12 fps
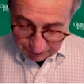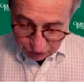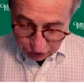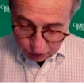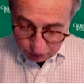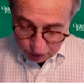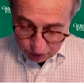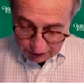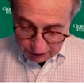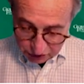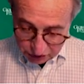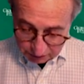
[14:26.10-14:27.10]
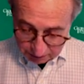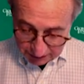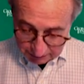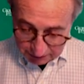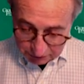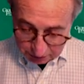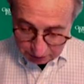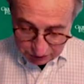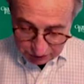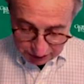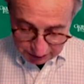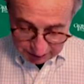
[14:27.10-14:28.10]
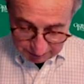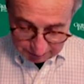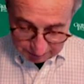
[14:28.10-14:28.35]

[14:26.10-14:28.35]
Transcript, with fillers: QR Digital Payments Project,